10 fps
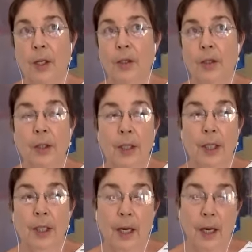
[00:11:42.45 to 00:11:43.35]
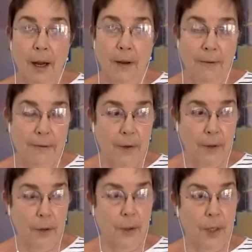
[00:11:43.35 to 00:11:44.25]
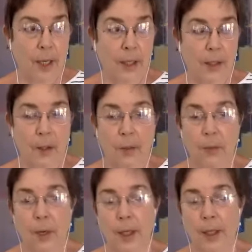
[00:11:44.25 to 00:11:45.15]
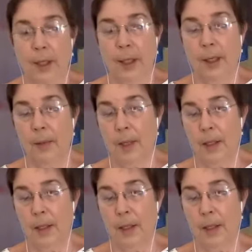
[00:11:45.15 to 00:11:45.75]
You couldn't get enough food, and who wanted it anyway,